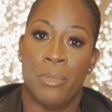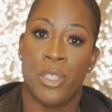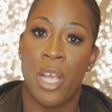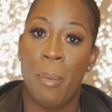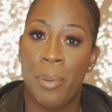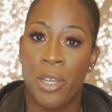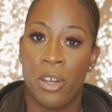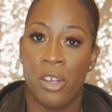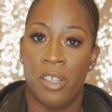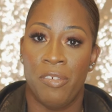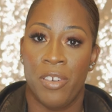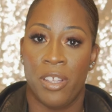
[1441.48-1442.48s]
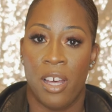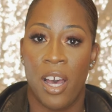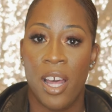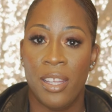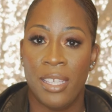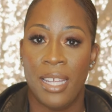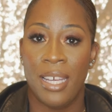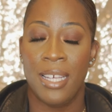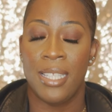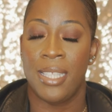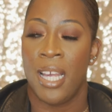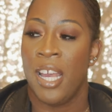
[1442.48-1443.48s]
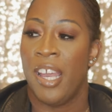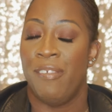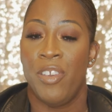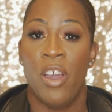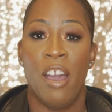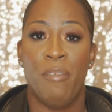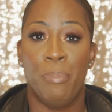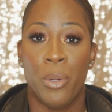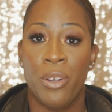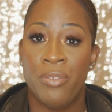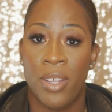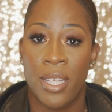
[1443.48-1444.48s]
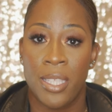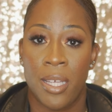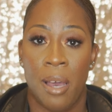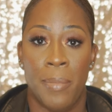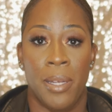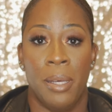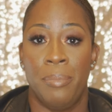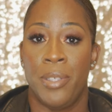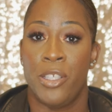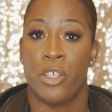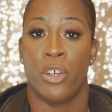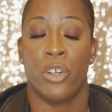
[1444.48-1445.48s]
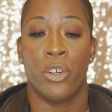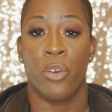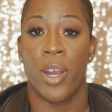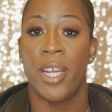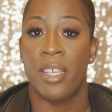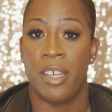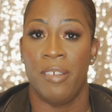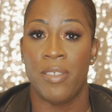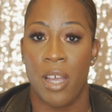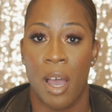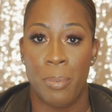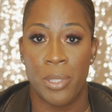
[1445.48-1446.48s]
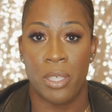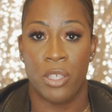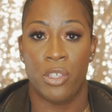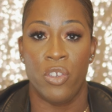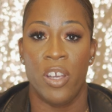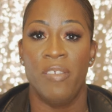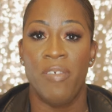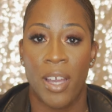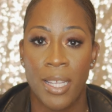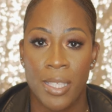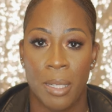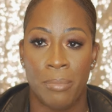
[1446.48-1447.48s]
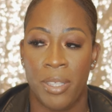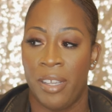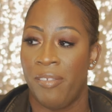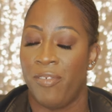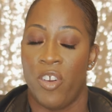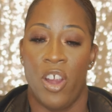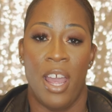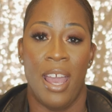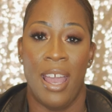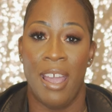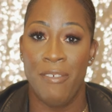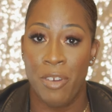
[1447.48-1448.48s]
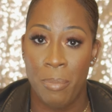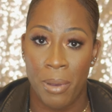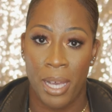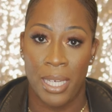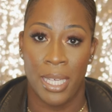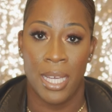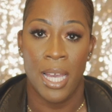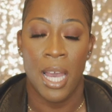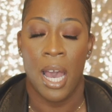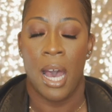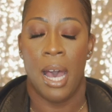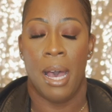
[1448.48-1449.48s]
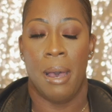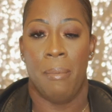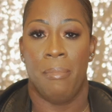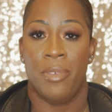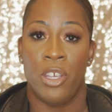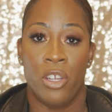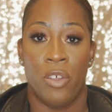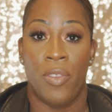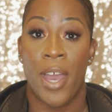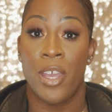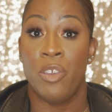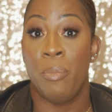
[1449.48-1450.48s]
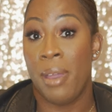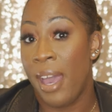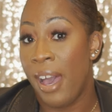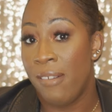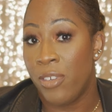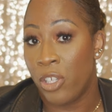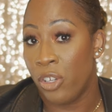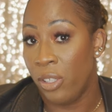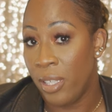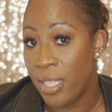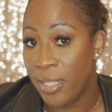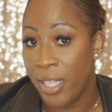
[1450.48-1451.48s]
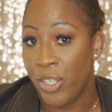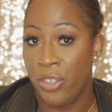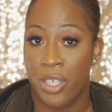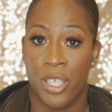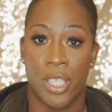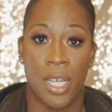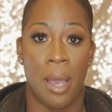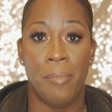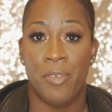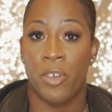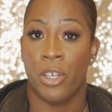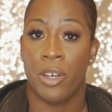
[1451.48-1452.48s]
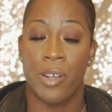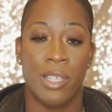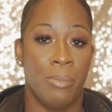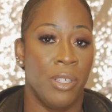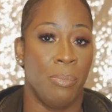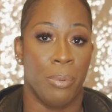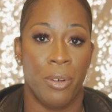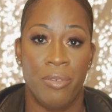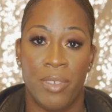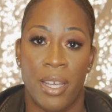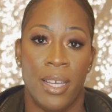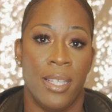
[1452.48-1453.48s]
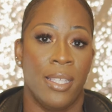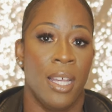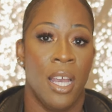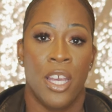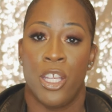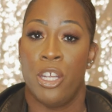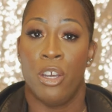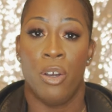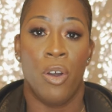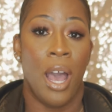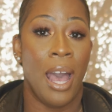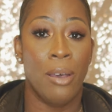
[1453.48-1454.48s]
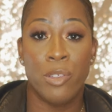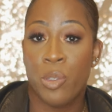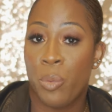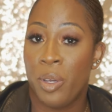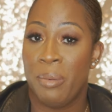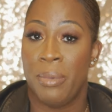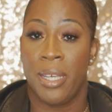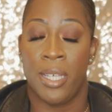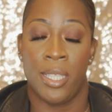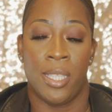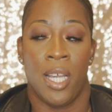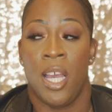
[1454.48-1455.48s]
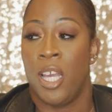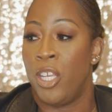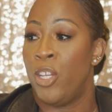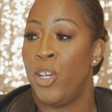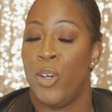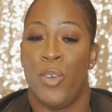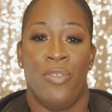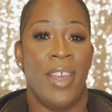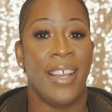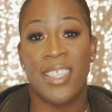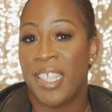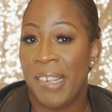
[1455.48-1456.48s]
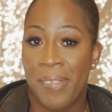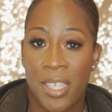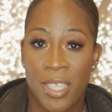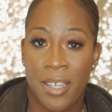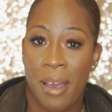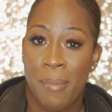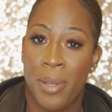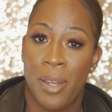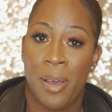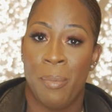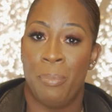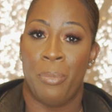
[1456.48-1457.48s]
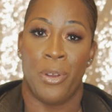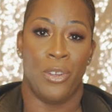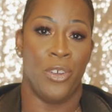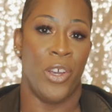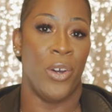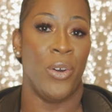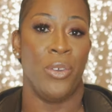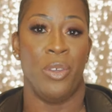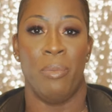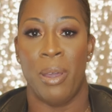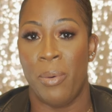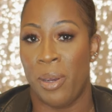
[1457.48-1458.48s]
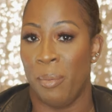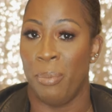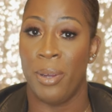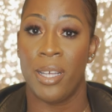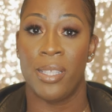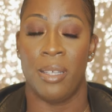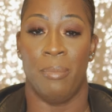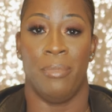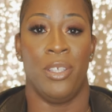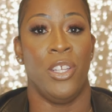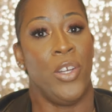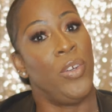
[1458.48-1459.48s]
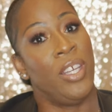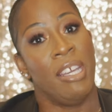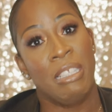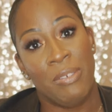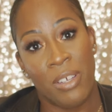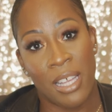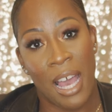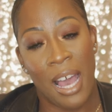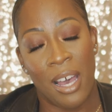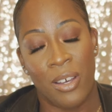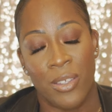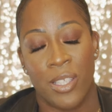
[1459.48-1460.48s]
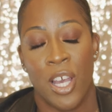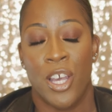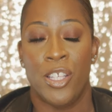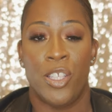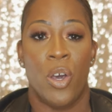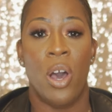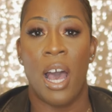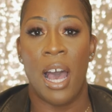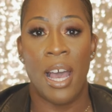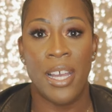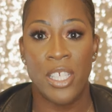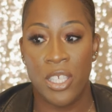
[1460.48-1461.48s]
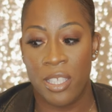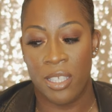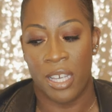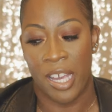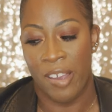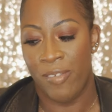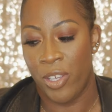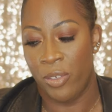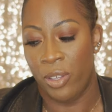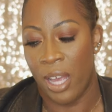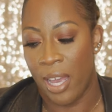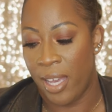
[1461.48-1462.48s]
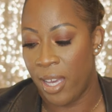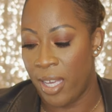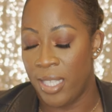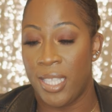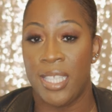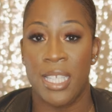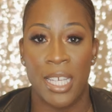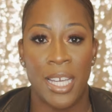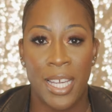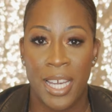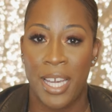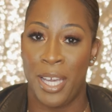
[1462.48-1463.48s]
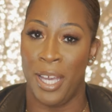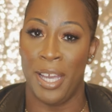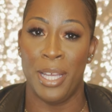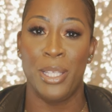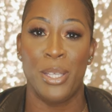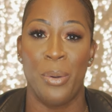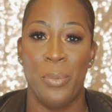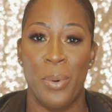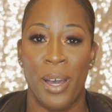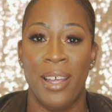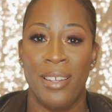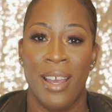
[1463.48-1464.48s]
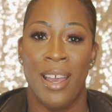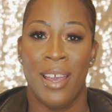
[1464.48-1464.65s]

shopping early for the holidays, if you have birthdays coming up, these are great gift options. You can find something for everybody, you know, that you may have on your list that you need to shop for. Christmas, birthdays, you know, housewarmings, you know, Thanksgiving is coming up. When you go, you may want to bring some, you know, gifts for the house. So I just gave you like a sneak into what,